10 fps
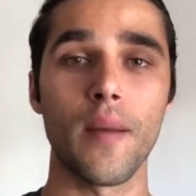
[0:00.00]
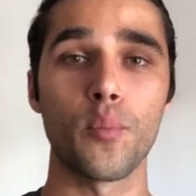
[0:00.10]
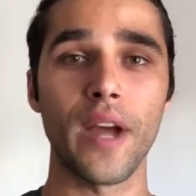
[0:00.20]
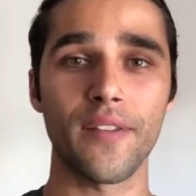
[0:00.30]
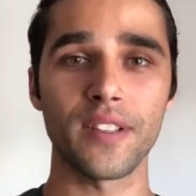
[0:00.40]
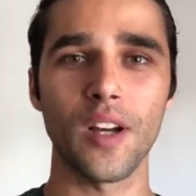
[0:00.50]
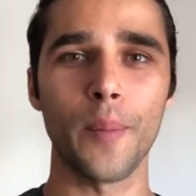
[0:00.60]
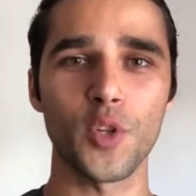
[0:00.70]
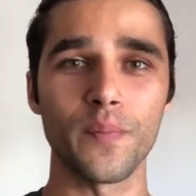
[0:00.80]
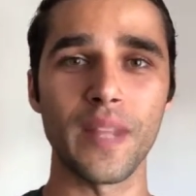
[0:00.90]
breakfast
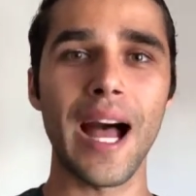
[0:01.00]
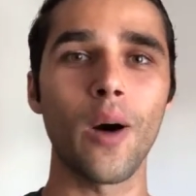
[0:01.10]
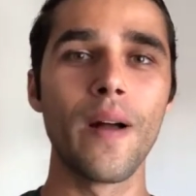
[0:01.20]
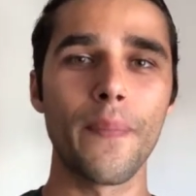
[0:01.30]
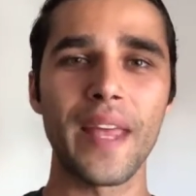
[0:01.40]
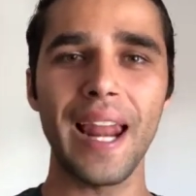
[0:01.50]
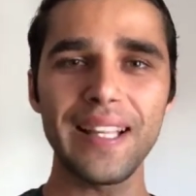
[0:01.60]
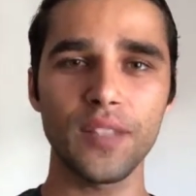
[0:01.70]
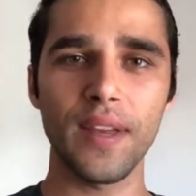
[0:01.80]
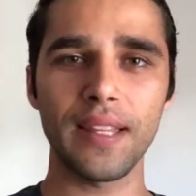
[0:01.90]
option. Now, the
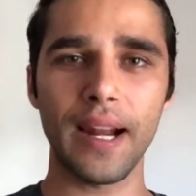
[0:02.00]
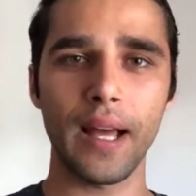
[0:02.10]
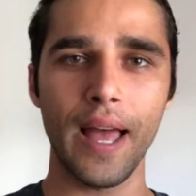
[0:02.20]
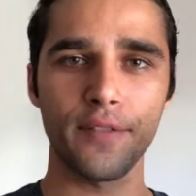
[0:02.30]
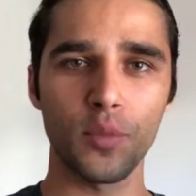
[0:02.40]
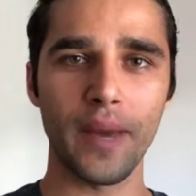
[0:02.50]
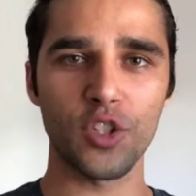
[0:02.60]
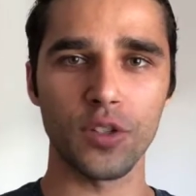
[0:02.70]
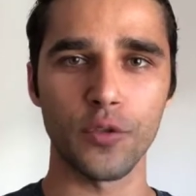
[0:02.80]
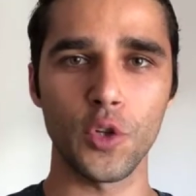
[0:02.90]
last thing that I have to
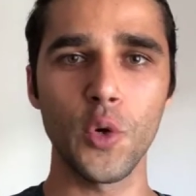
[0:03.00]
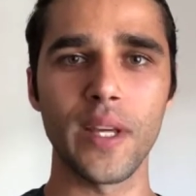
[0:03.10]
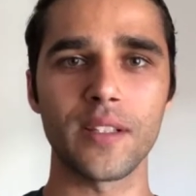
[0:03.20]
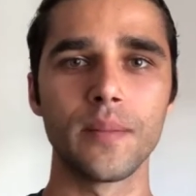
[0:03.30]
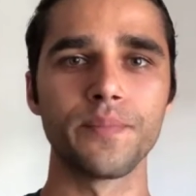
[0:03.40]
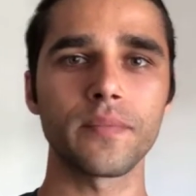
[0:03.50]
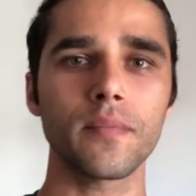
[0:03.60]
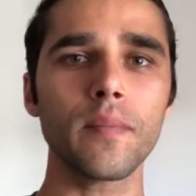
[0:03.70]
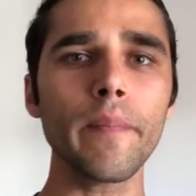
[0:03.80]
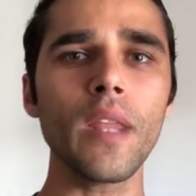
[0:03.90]
mention for you is
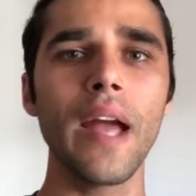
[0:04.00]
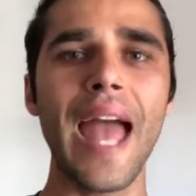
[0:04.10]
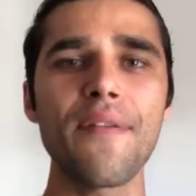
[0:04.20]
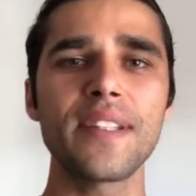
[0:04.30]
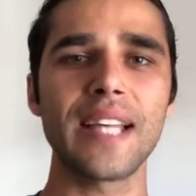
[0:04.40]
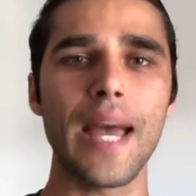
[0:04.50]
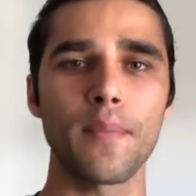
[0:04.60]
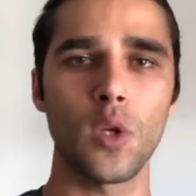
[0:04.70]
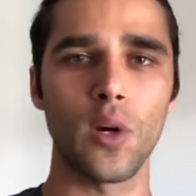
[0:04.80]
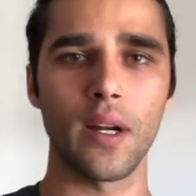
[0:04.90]
every
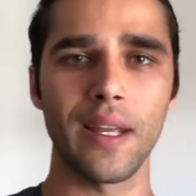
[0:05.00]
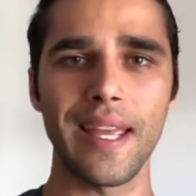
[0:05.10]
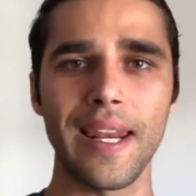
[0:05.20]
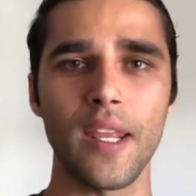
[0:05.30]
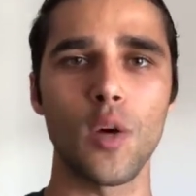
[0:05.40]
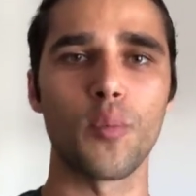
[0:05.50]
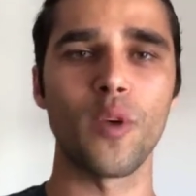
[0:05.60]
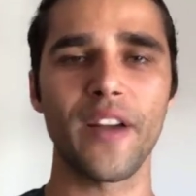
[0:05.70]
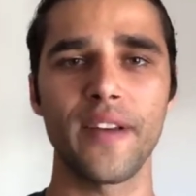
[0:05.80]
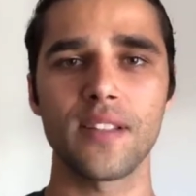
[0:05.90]
time you are eating your
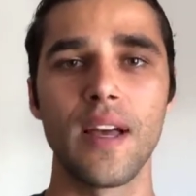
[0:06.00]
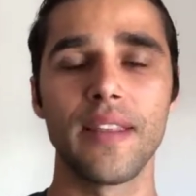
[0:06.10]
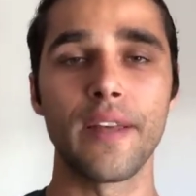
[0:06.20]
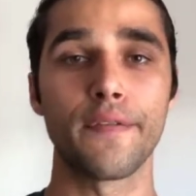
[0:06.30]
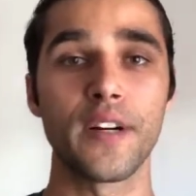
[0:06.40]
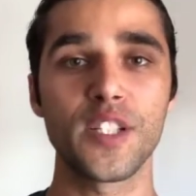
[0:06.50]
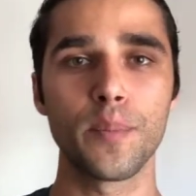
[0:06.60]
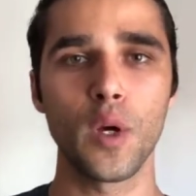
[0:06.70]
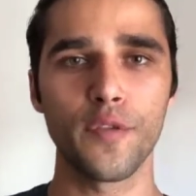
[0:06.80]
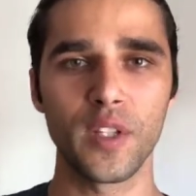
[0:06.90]
breakfast, the first
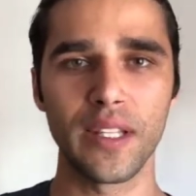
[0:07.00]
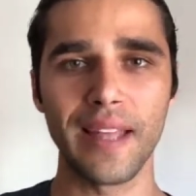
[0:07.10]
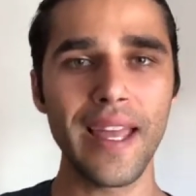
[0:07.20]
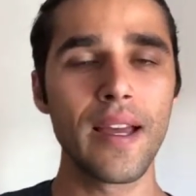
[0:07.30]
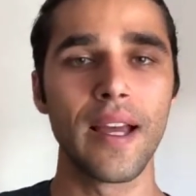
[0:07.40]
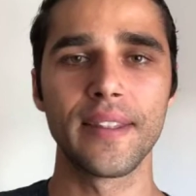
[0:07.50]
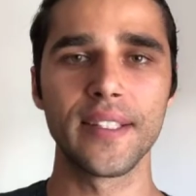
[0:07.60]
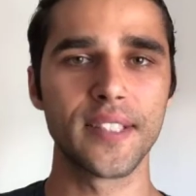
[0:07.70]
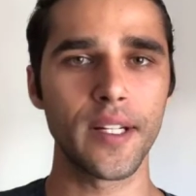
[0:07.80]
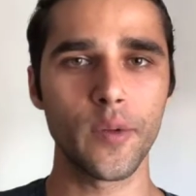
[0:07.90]
meal for the day,
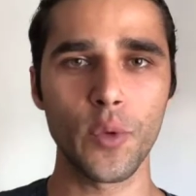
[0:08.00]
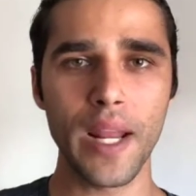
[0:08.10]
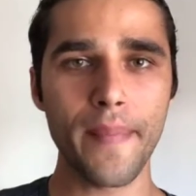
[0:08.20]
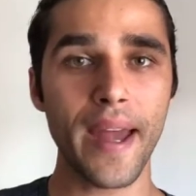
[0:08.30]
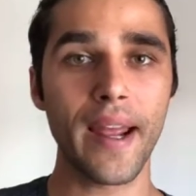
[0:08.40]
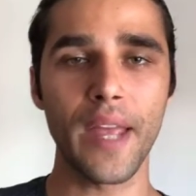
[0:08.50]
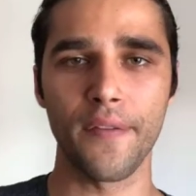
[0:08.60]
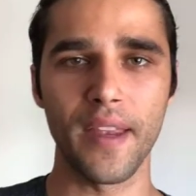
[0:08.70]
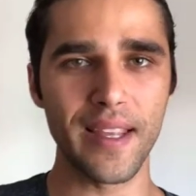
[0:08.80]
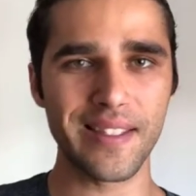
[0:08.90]
doesn't really matter
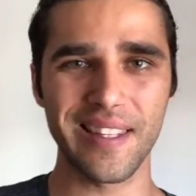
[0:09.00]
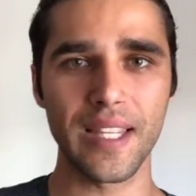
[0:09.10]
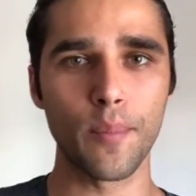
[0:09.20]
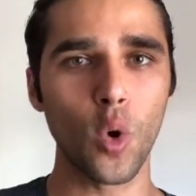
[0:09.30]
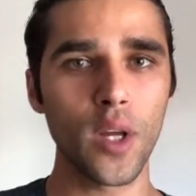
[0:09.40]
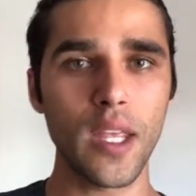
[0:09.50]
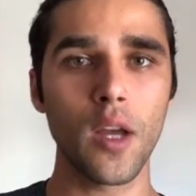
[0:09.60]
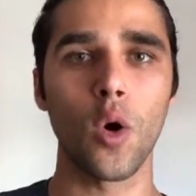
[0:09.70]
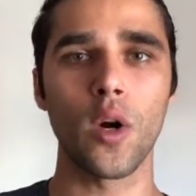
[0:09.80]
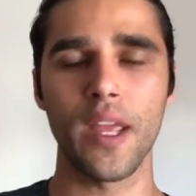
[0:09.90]
if it is in the morning
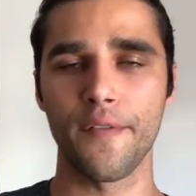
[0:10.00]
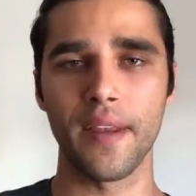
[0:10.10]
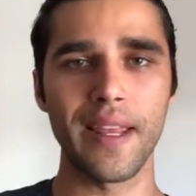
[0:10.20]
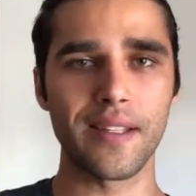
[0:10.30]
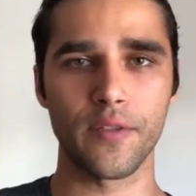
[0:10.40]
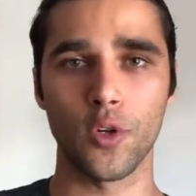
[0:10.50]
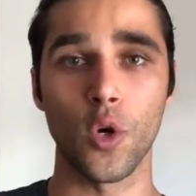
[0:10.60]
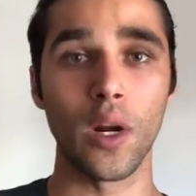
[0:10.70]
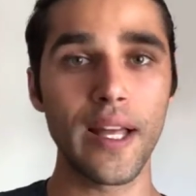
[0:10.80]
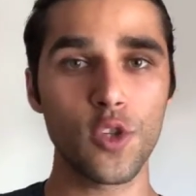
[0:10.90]
or if it is for
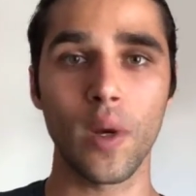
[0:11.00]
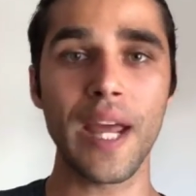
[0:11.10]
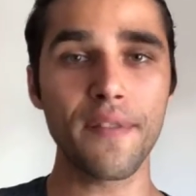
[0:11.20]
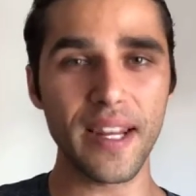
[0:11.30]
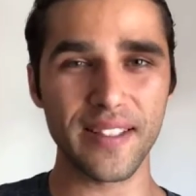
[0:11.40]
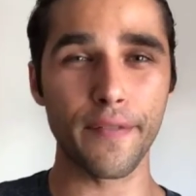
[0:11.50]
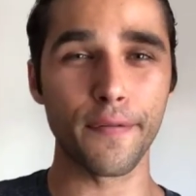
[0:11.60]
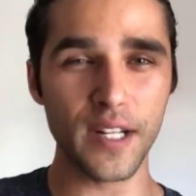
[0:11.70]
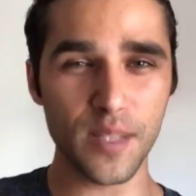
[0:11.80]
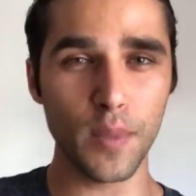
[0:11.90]
your lunch, whatever it is, the
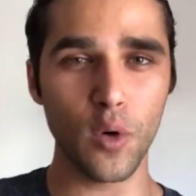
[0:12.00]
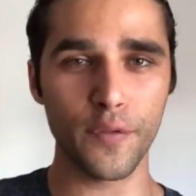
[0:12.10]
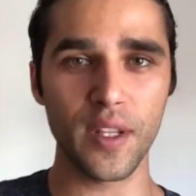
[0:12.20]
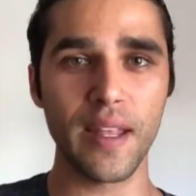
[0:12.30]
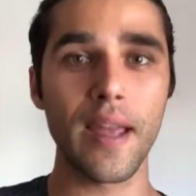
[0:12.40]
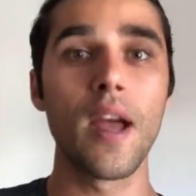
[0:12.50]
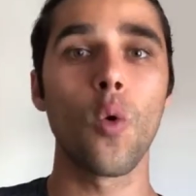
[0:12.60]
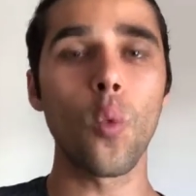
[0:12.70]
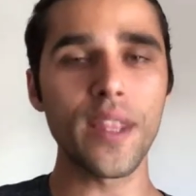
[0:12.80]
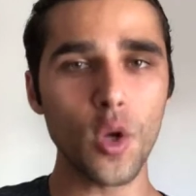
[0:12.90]
first meal of the day,
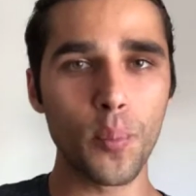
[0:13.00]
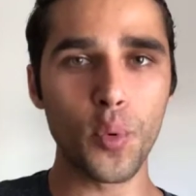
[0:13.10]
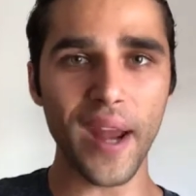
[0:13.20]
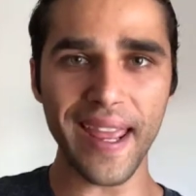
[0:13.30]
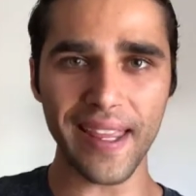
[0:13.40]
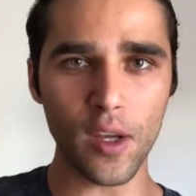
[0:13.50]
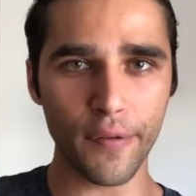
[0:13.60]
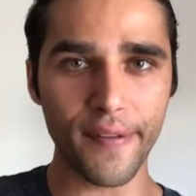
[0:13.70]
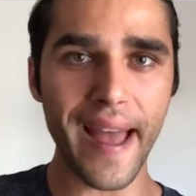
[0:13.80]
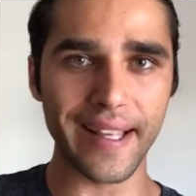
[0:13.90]
when you're breaking your
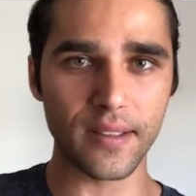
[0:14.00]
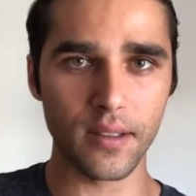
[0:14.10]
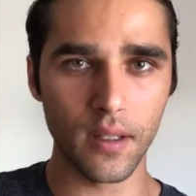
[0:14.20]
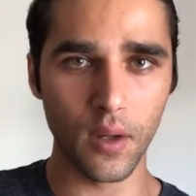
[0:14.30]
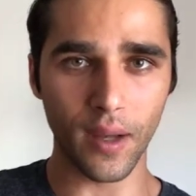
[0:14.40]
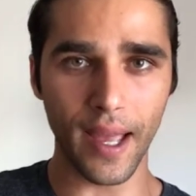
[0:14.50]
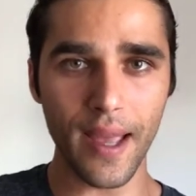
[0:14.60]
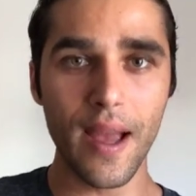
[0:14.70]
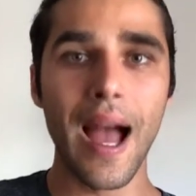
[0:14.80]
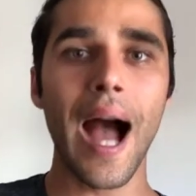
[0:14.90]
fast,
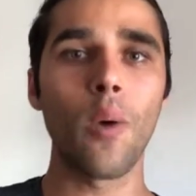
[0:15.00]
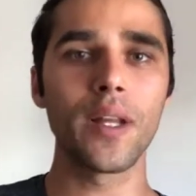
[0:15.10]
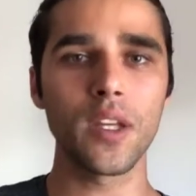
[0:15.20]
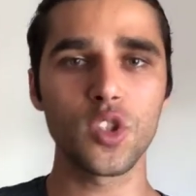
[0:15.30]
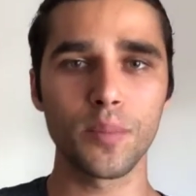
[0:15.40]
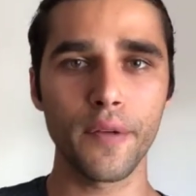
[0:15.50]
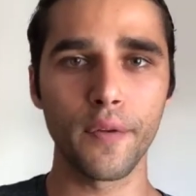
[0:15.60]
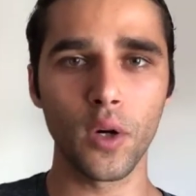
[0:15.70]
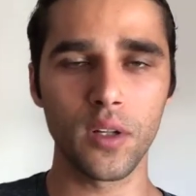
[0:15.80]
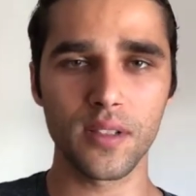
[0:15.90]
okay, I want you to be
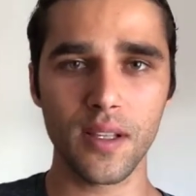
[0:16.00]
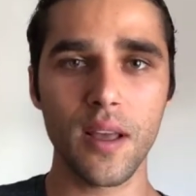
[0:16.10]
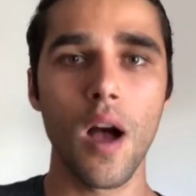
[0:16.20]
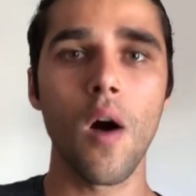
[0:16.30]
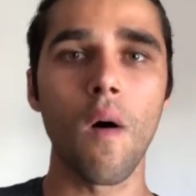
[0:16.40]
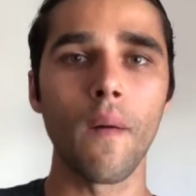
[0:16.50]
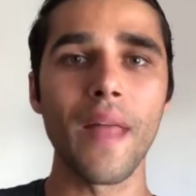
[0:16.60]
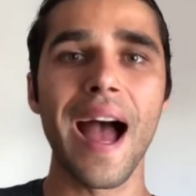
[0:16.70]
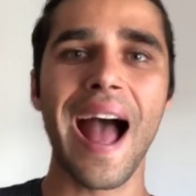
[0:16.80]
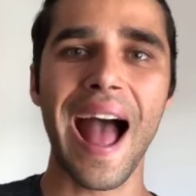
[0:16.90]
focusing
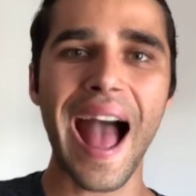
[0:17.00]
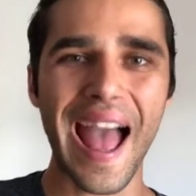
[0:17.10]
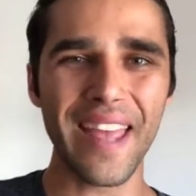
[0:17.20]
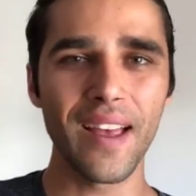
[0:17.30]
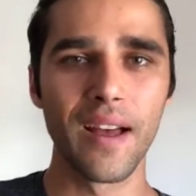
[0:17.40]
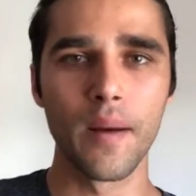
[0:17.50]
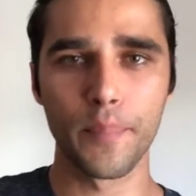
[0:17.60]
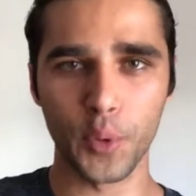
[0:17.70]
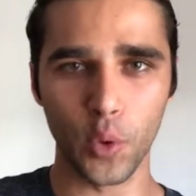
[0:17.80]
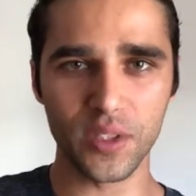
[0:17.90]
on high
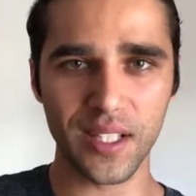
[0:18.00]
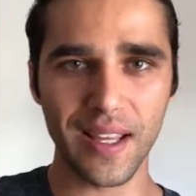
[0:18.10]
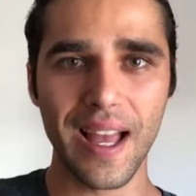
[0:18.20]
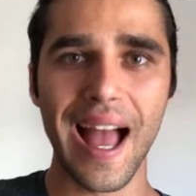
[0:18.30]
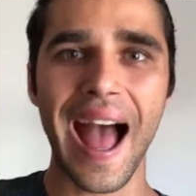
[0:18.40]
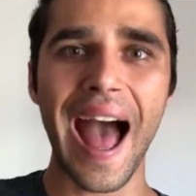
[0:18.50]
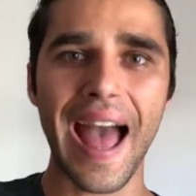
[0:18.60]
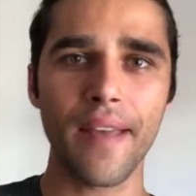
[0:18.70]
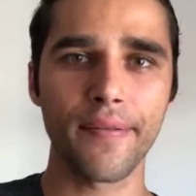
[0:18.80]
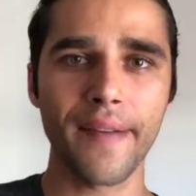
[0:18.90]
protein,
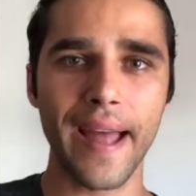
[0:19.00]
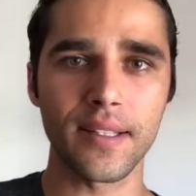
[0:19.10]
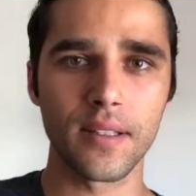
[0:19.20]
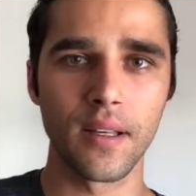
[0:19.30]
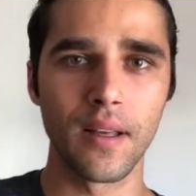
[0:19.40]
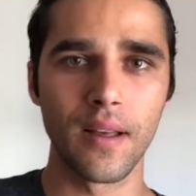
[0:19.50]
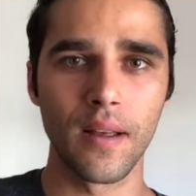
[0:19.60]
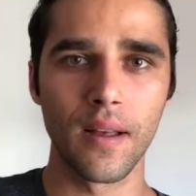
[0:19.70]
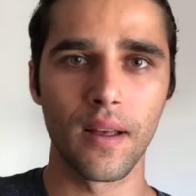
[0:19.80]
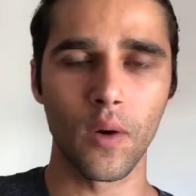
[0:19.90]
high fat,
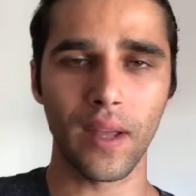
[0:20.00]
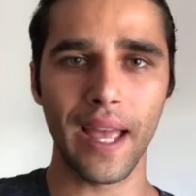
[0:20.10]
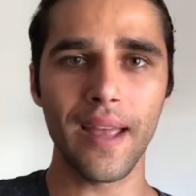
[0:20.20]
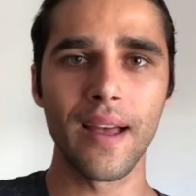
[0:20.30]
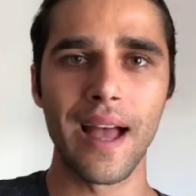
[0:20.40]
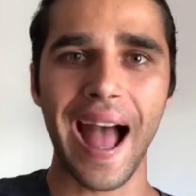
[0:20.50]
okay?